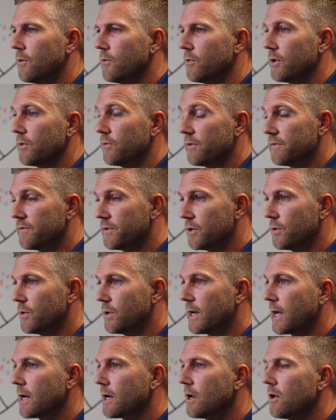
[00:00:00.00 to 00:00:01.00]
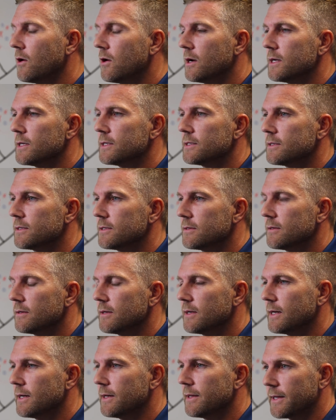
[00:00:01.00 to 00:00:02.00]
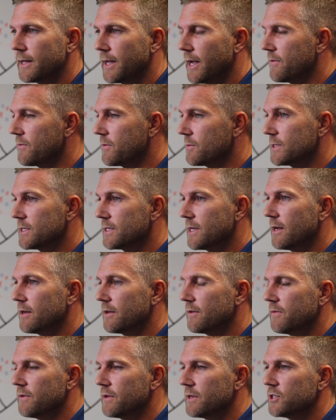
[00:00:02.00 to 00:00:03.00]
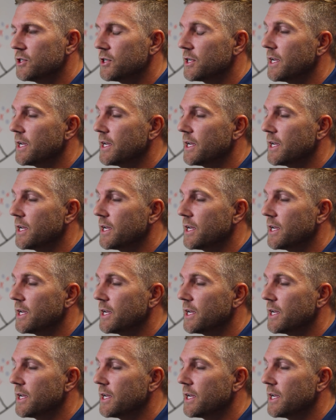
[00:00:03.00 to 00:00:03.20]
we review and analyse the game from start to finish